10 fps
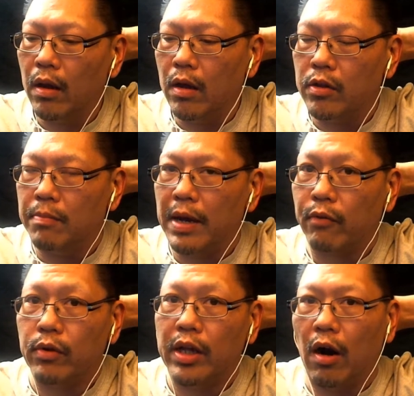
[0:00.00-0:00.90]
to make
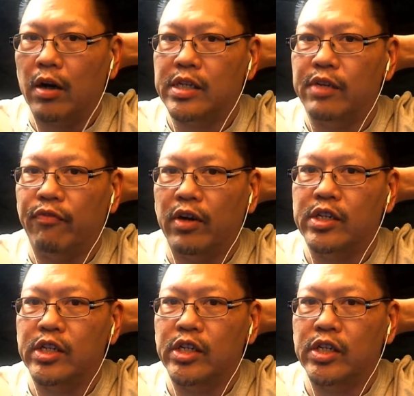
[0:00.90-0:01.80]
really artsy
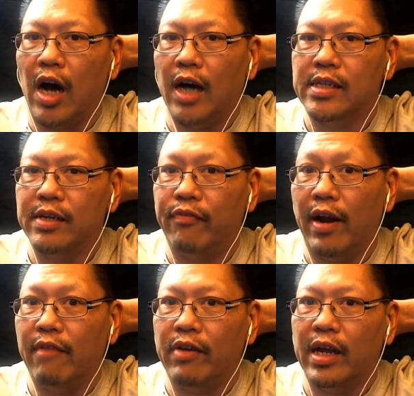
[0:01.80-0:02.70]
fartsy shots if
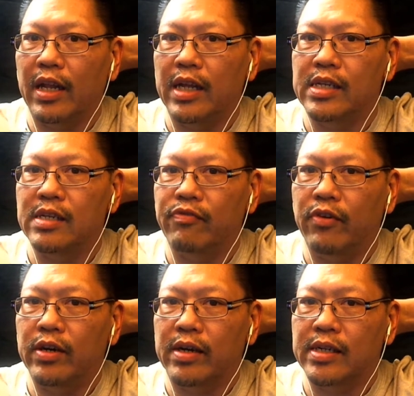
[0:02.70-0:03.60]
I ever get lenses
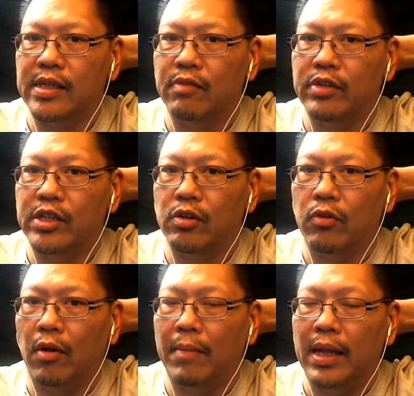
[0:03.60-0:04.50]
for it, because someone stole
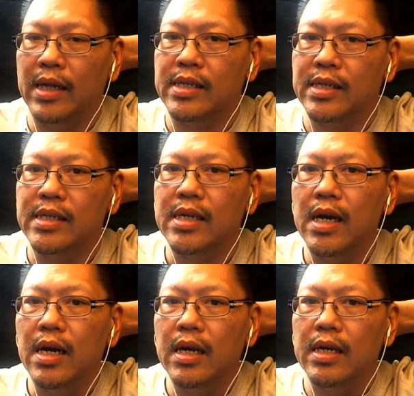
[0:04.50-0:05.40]
all my lenses.
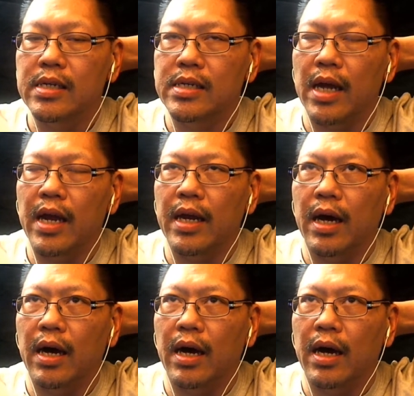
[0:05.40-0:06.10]
Is a